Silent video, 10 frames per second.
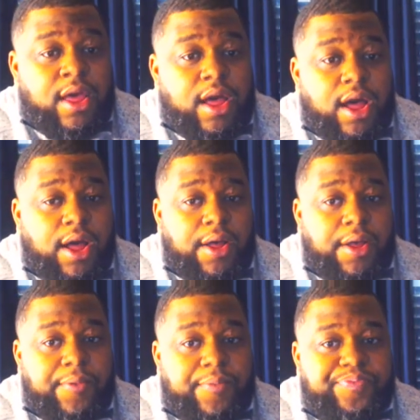uh,
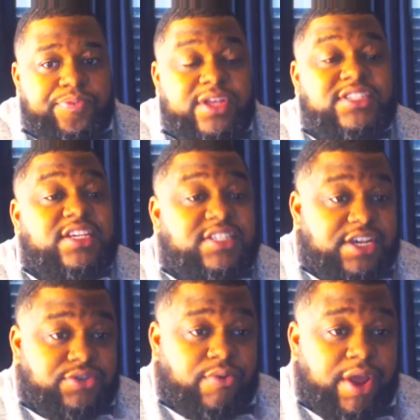
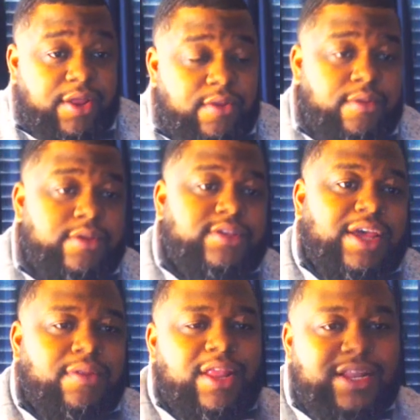success rate.
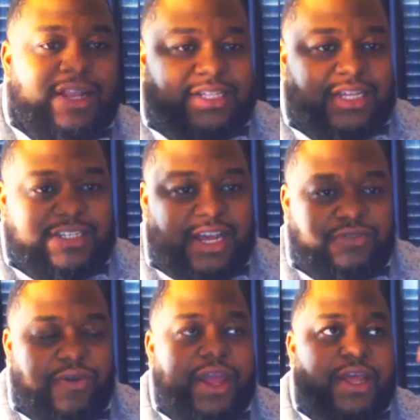And the success
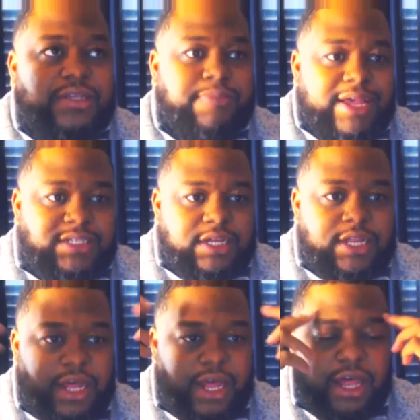rate is
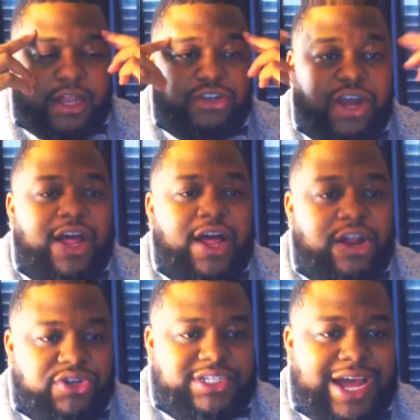basically
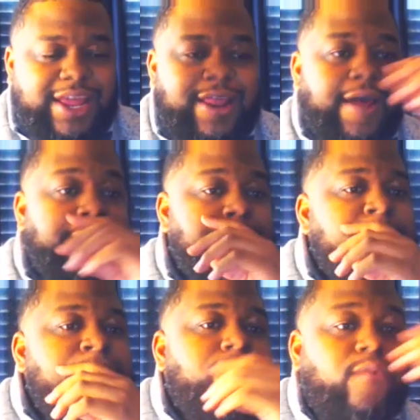understanding that
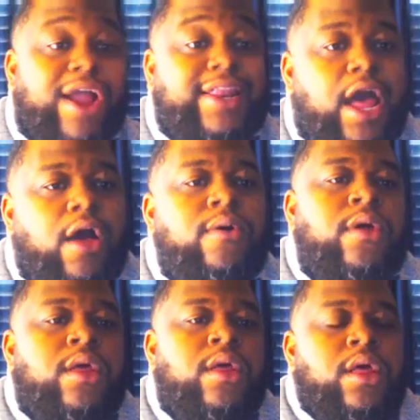right now,
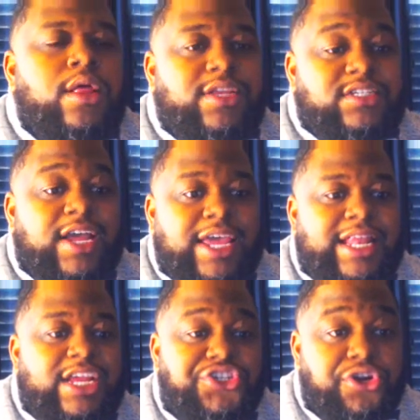just like in
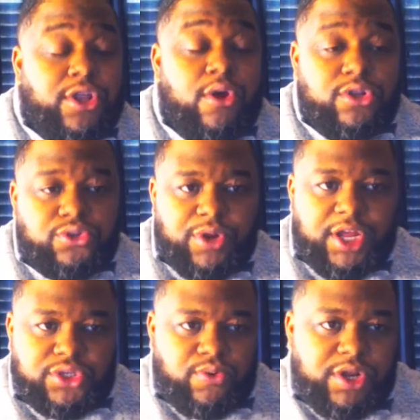this year alone,
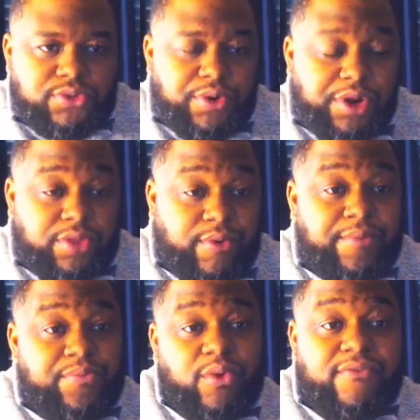in 2023,
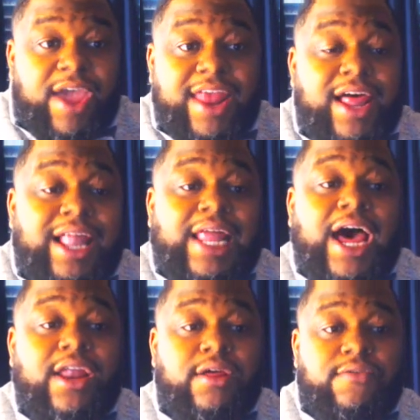we've had a
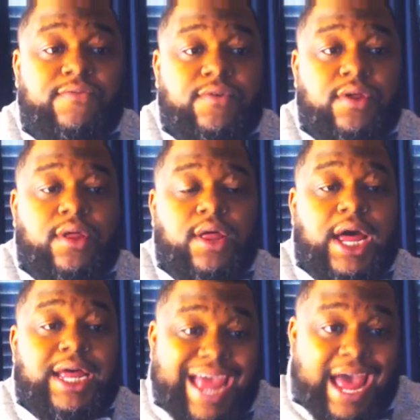lot of
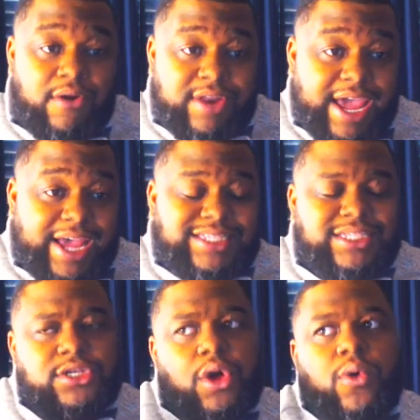down days, and so a